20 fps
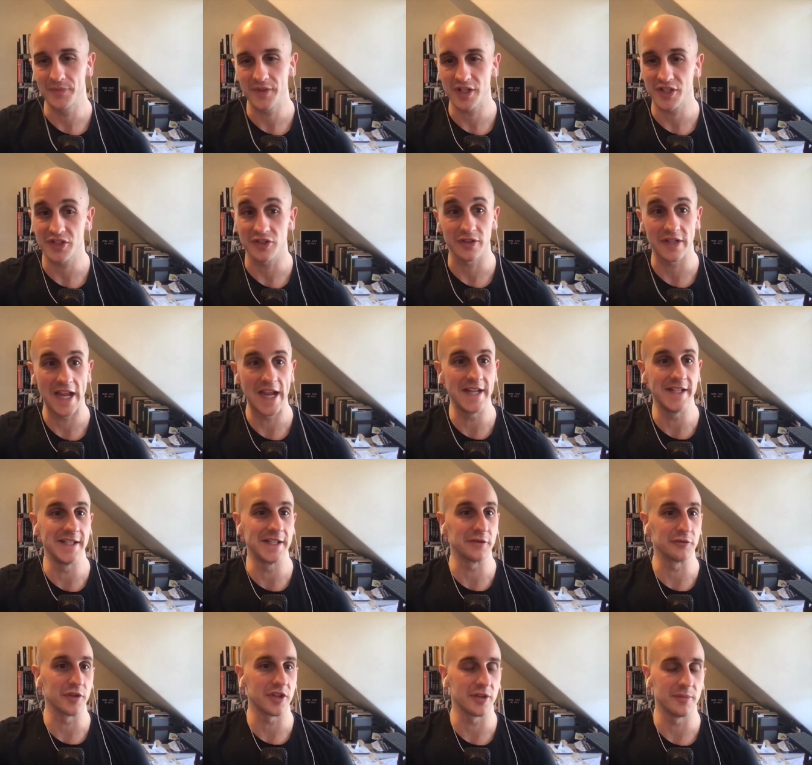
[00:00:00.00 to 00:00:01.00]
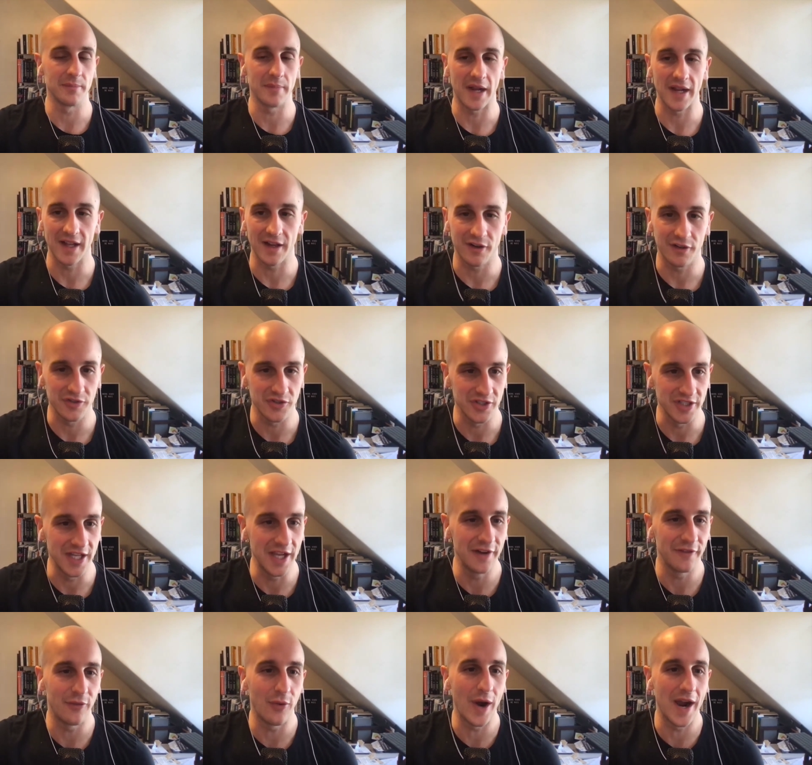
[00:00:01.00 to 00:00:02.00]
circadian rhythm biology
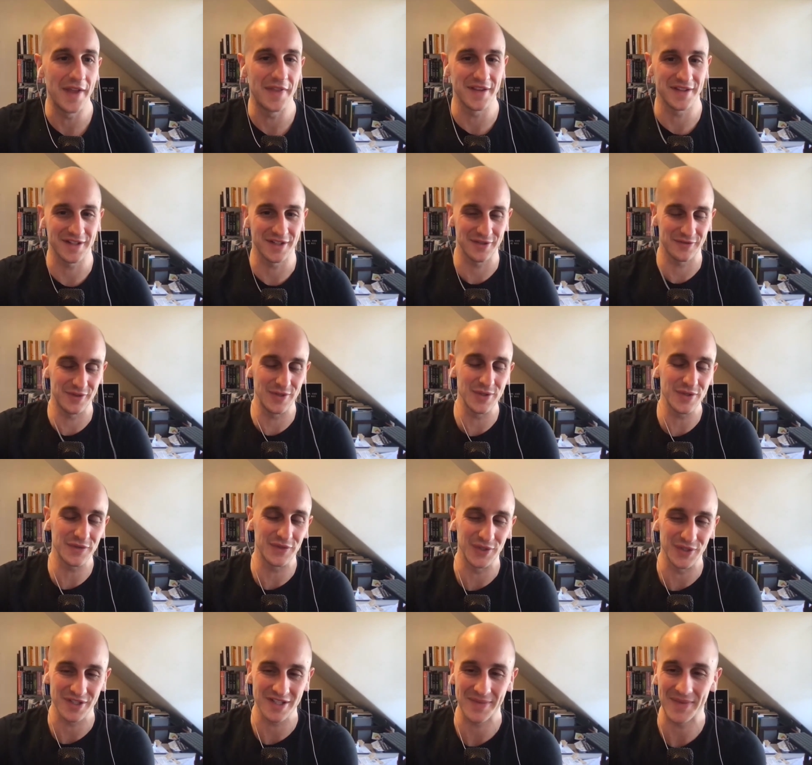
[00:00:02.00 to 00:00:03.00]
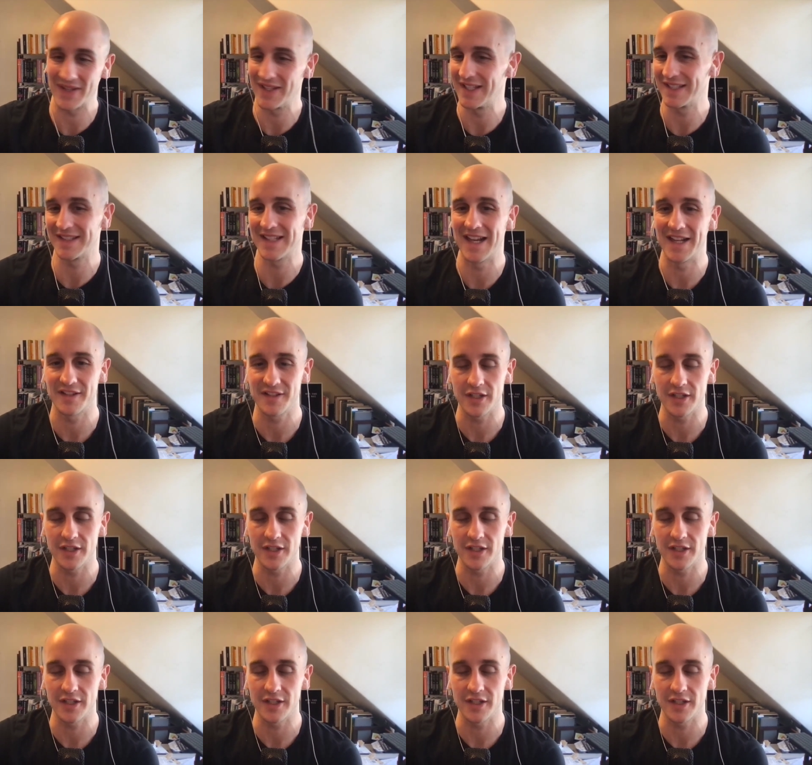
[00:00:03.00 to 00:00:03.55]
of why this is useful or something like that.